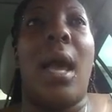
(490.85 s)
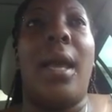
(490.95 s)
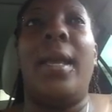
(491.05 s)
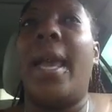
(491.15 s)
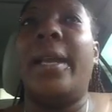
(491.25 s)

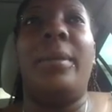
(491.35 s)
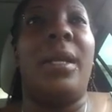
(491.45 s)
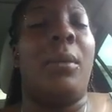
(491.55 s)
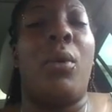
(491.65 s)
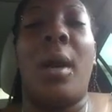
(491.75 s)
It had to be
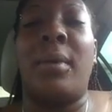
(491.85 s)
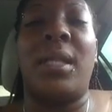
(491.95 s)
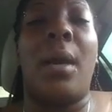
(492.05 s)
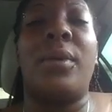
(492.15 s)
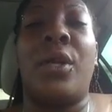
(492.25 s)
an apartment
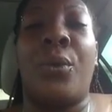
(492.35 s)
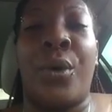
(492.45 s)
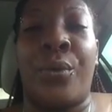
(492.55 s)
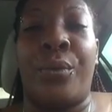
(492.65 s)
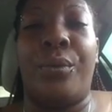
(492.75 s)
because I was in a
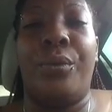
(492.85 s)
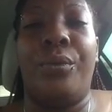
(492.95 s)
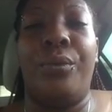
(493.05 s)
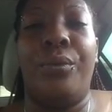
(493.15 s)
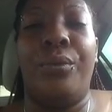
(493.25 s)
room,
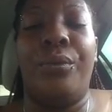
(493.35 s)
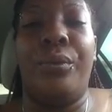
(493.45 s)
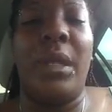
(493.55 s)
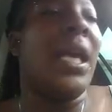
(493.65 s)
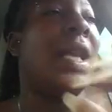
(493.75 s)

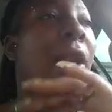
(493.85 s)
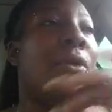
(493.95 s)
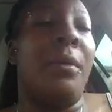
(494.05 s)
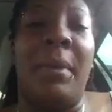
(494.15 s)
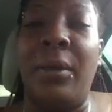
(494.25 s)
and I
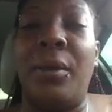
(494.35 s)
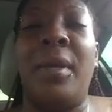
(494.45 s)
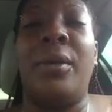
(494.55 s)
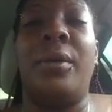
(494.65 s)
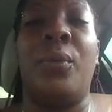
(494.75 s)
knew the
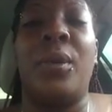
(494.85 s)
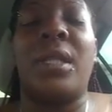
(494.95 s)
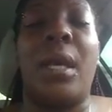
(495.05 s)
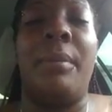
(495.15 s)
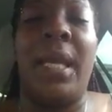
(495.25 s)
building was
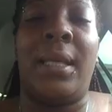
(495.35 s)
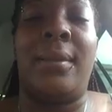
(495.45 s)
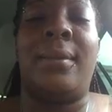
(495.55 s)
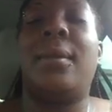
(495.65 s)
abandoned.